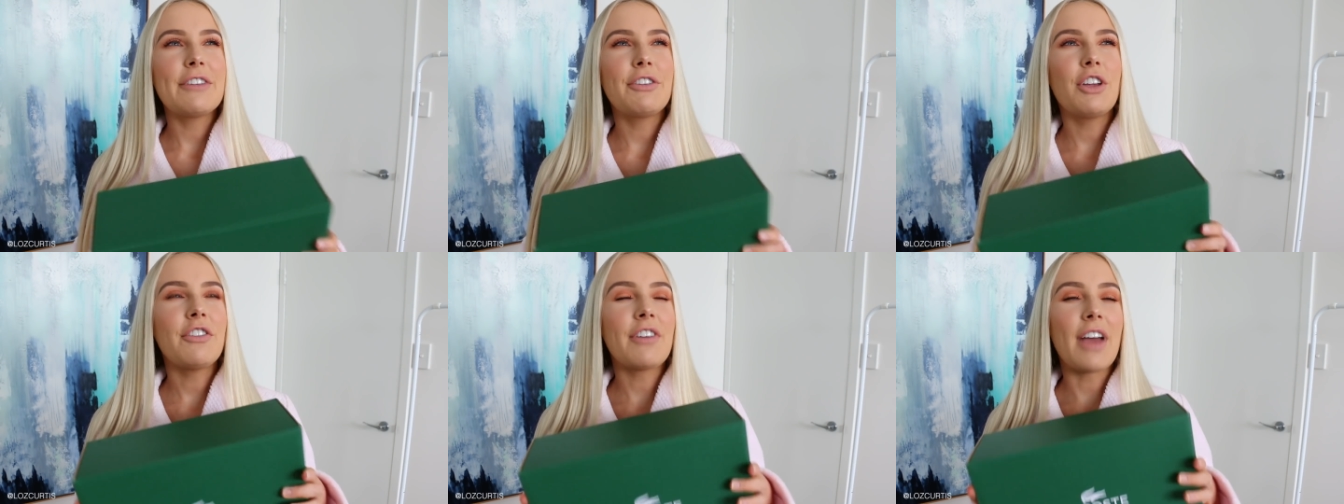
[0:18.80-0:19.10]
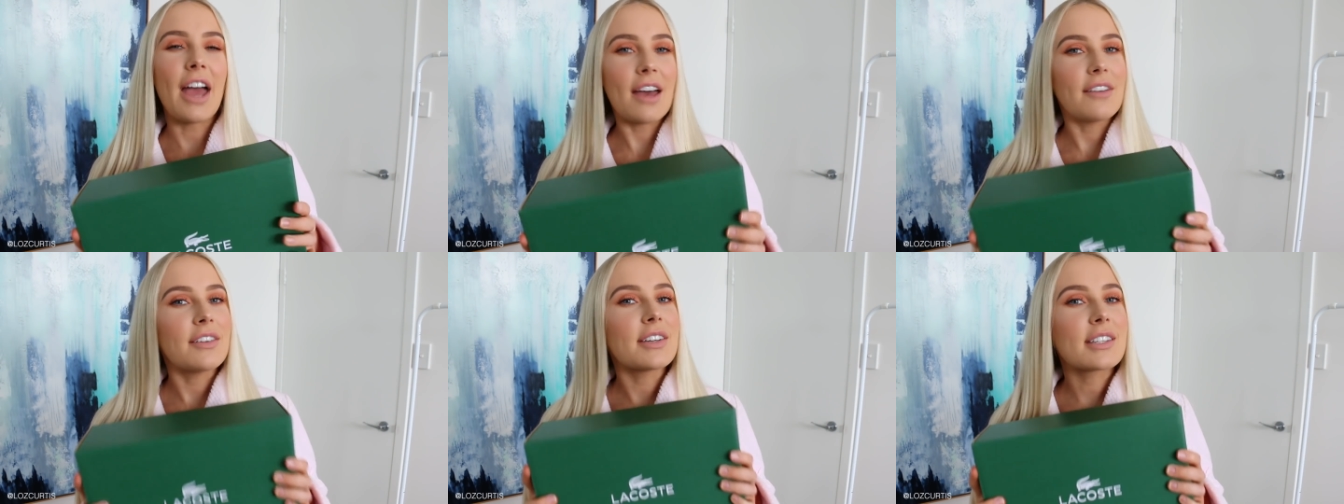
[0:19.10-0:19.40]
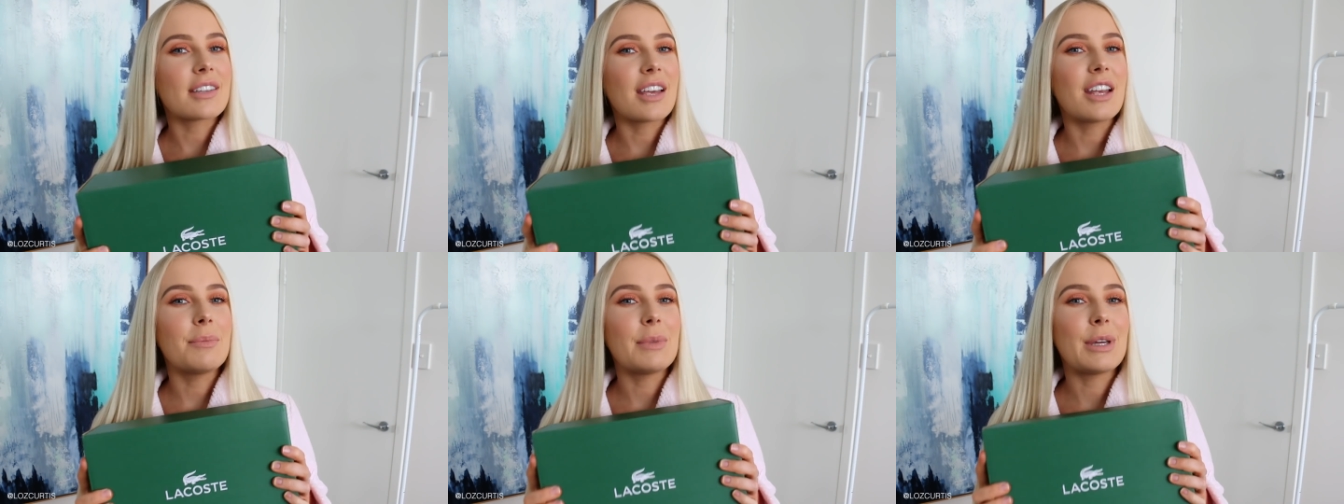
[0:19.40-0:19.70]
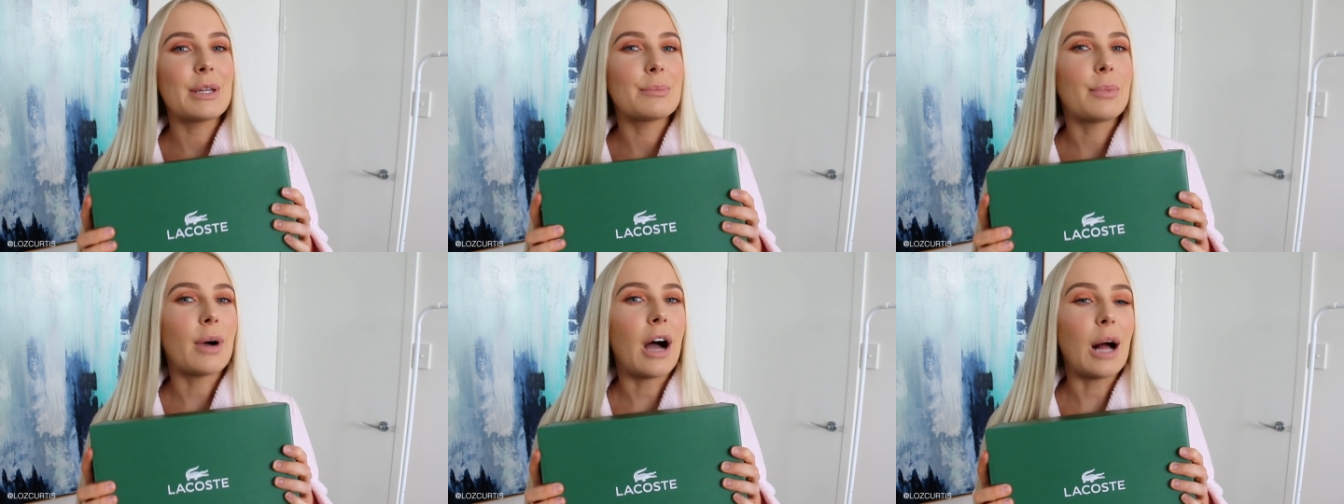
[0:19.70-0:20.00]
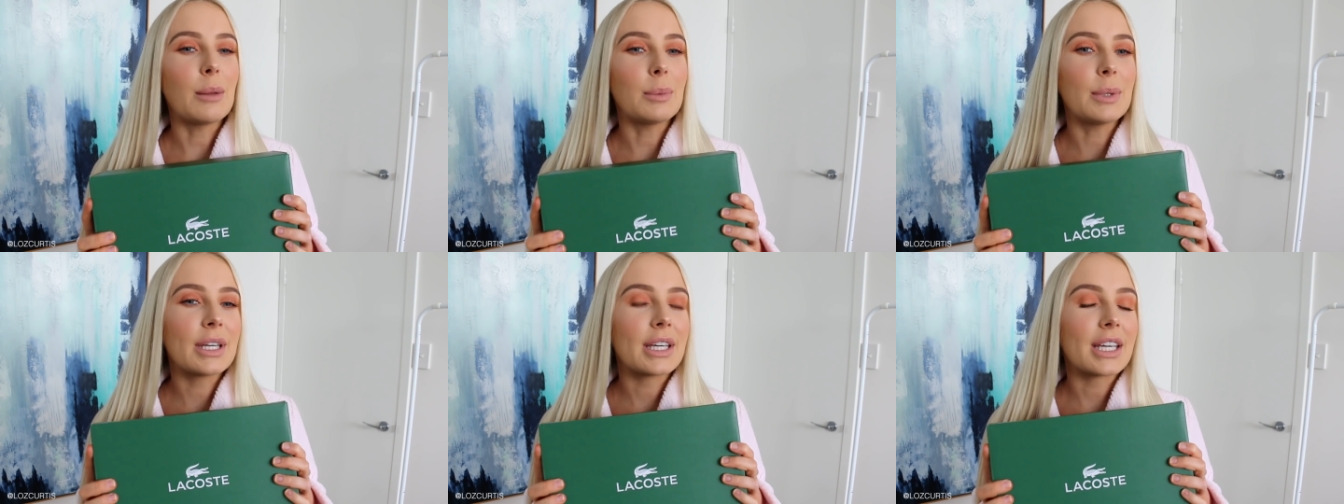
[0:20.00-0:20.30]
if you've ever seen me in
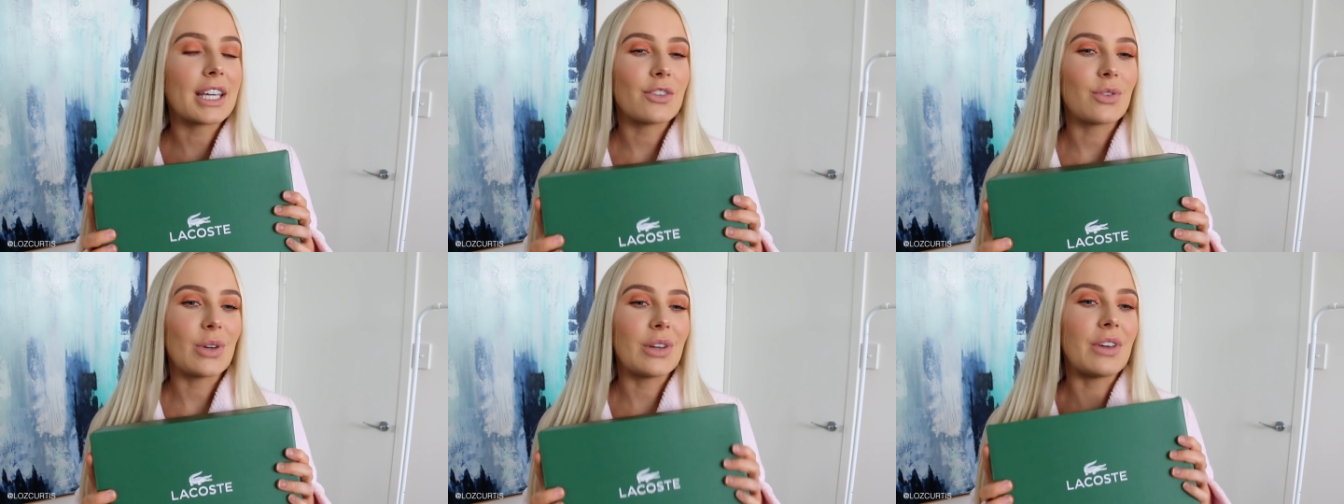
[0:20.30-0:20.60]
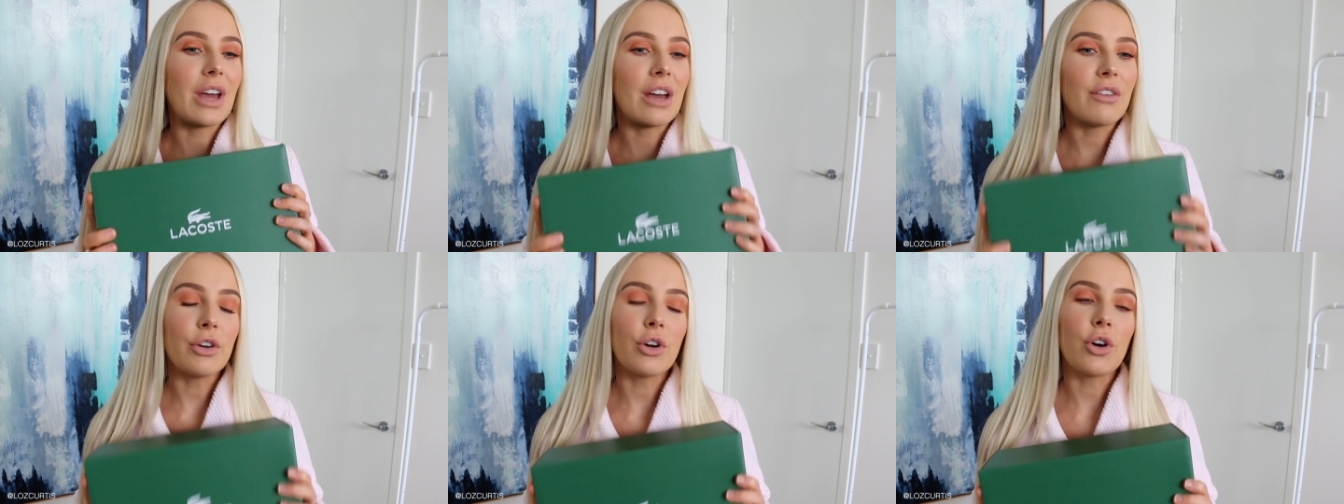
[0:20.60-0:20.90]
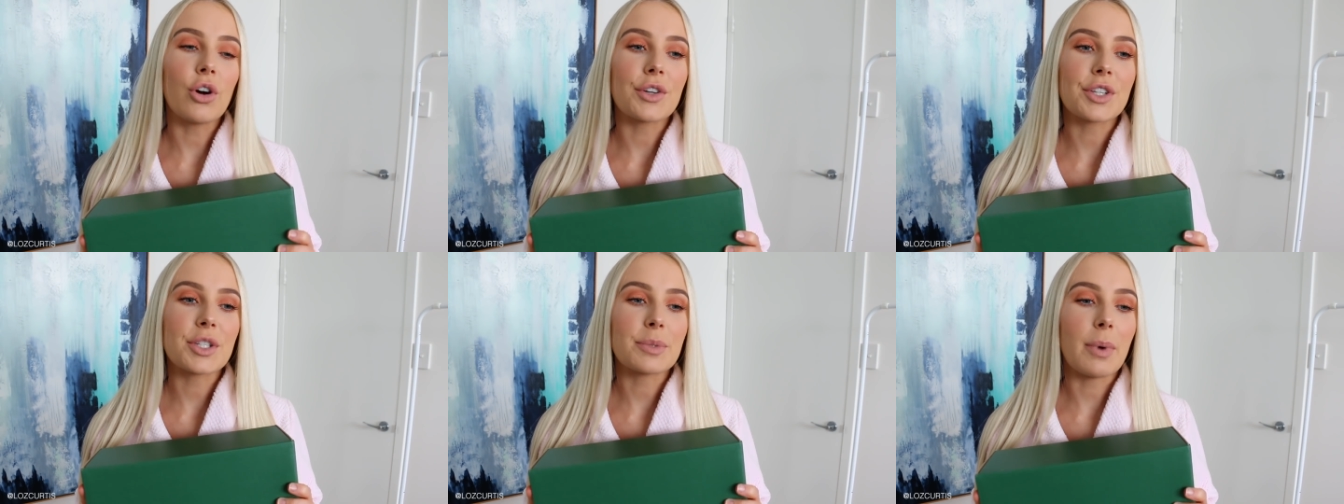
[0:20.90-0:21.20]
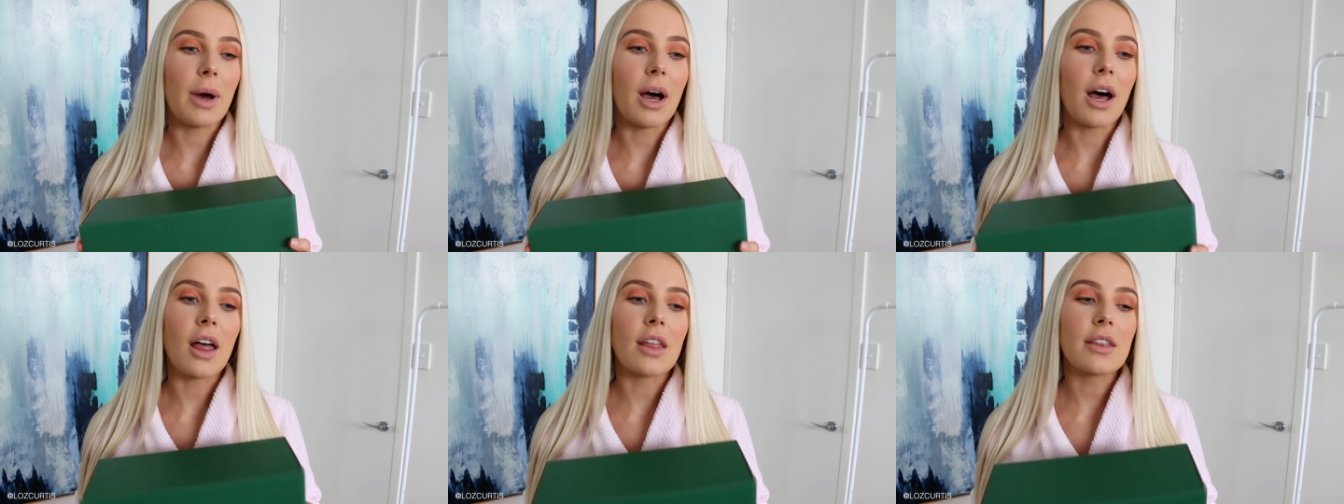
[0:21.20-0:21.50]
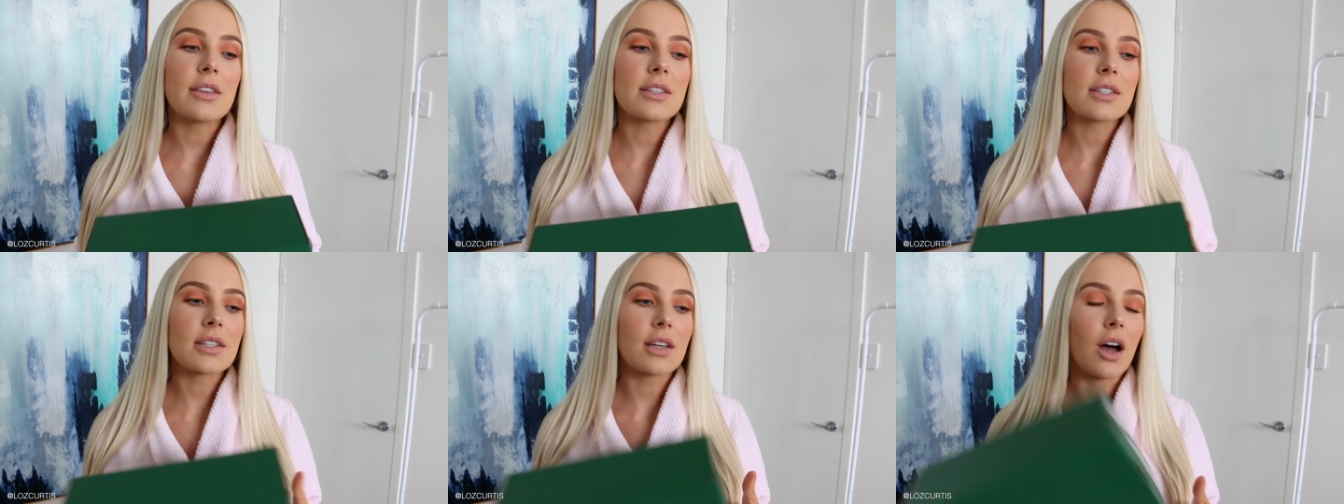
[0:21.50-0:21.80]
public, if you've ever crossed
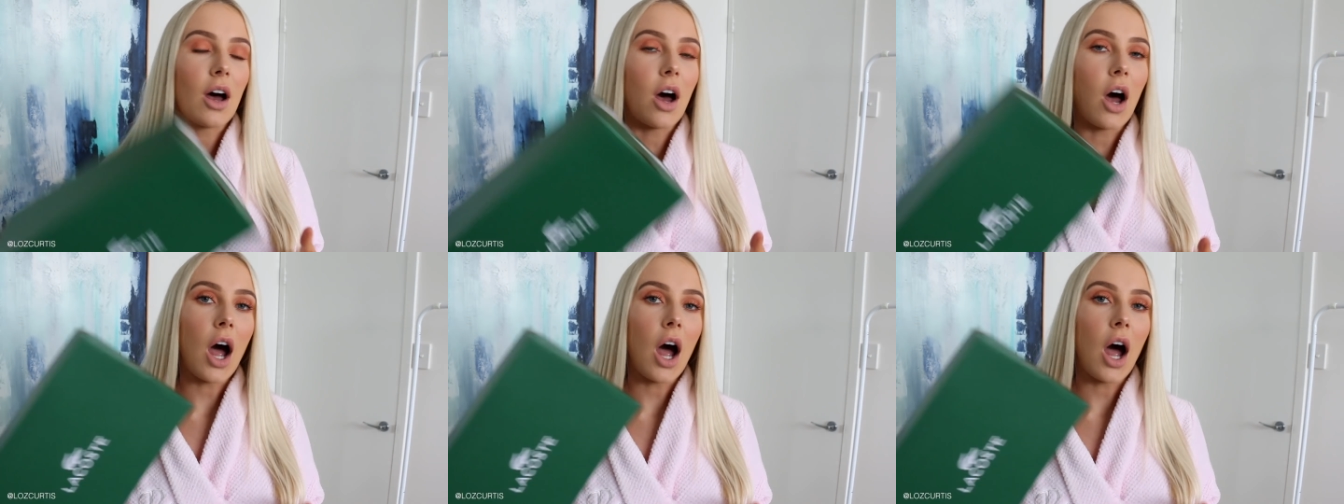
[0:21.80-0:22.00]
paths,